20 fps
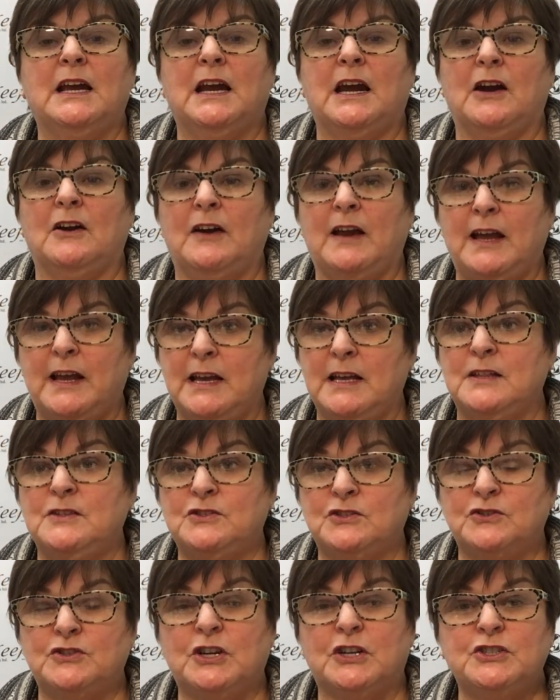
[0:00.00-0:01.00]
Our hands
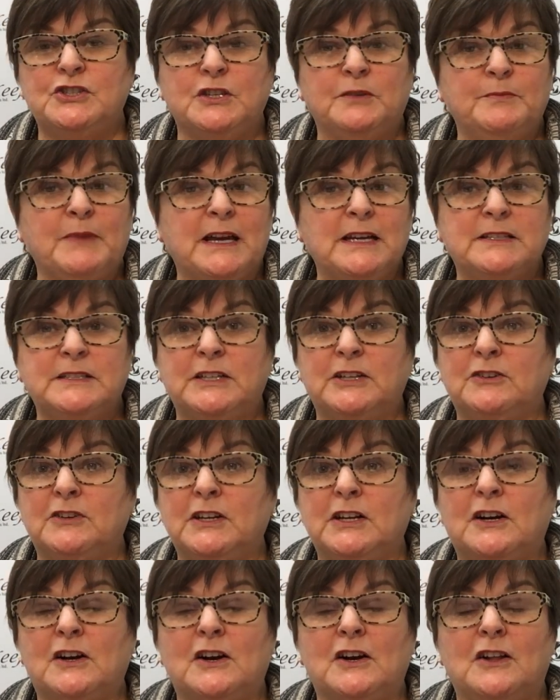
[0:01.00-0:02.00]
are touching
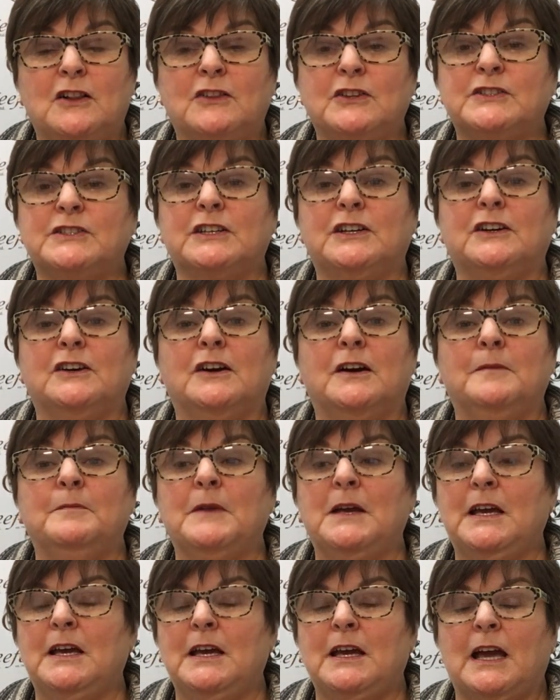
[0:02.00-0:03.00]
bacteria all the time.